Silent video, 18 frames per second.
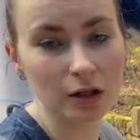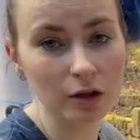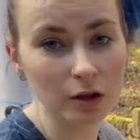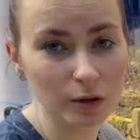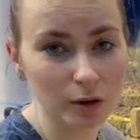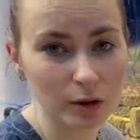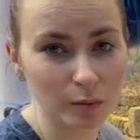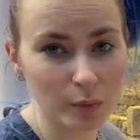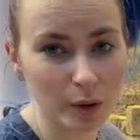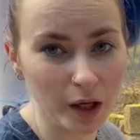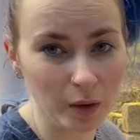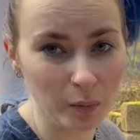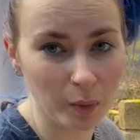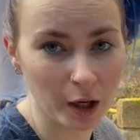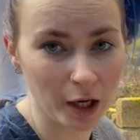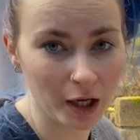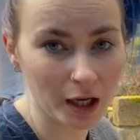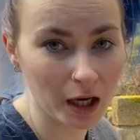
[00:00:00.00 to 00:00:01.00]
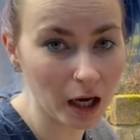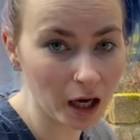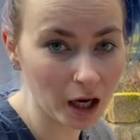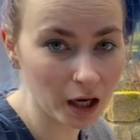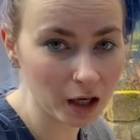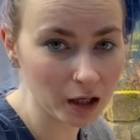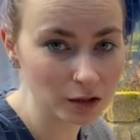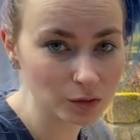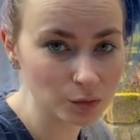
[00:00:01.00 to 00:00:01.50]
you can pay by
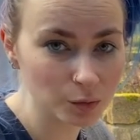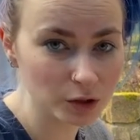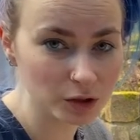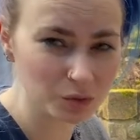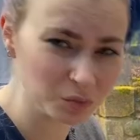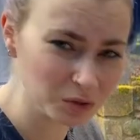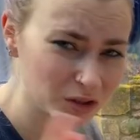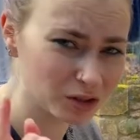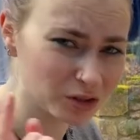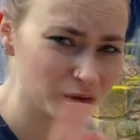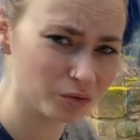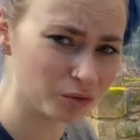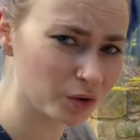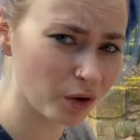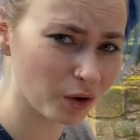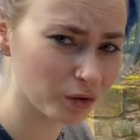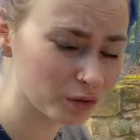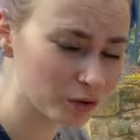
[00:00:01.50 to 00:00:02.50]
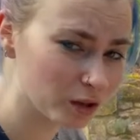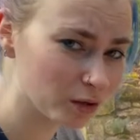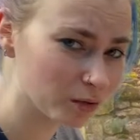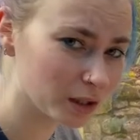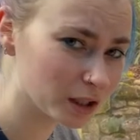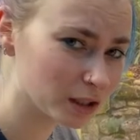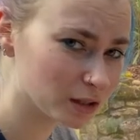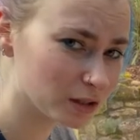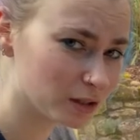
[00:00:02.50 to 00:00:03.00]
card, which means you've got no
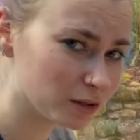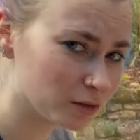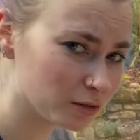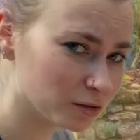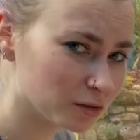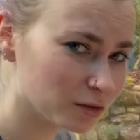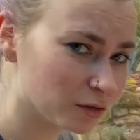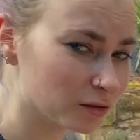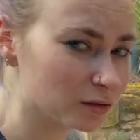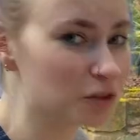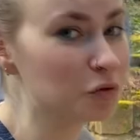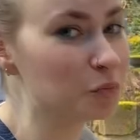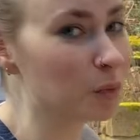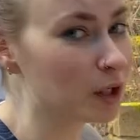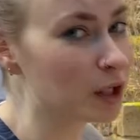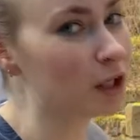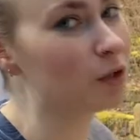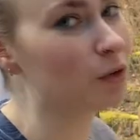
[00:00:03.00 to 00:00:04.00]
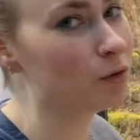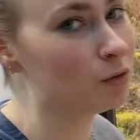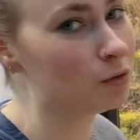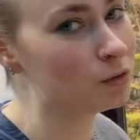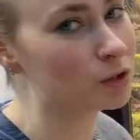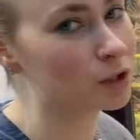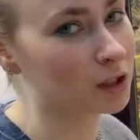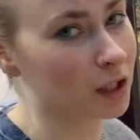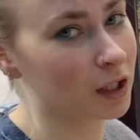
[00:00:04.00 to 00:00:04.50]
excuse not to buy cool
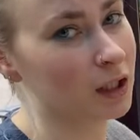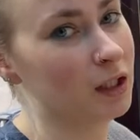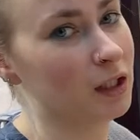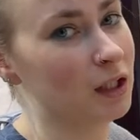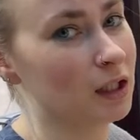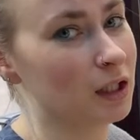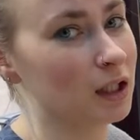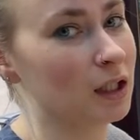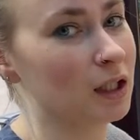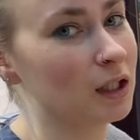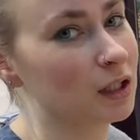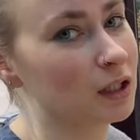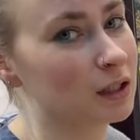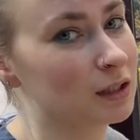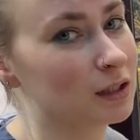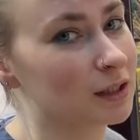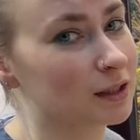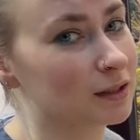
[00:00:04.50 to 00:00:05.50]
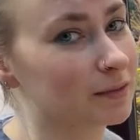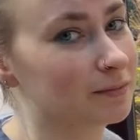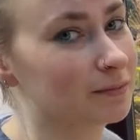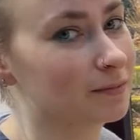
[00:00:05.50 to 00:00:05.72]
shiny things,